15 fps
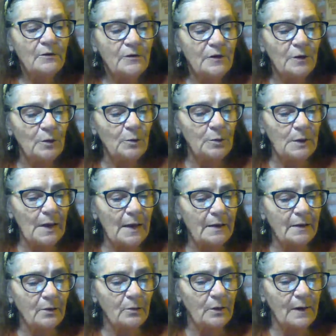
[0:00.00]
Phil
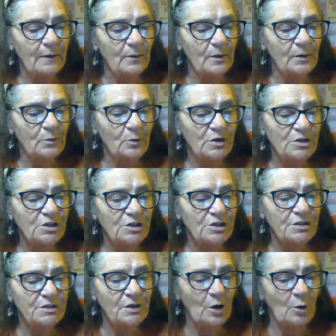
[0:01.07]
Blake, in which she
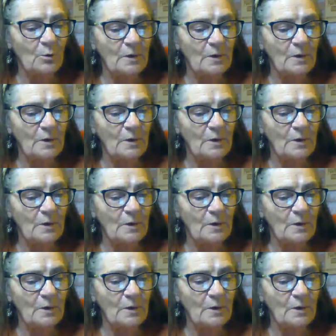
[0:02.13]
told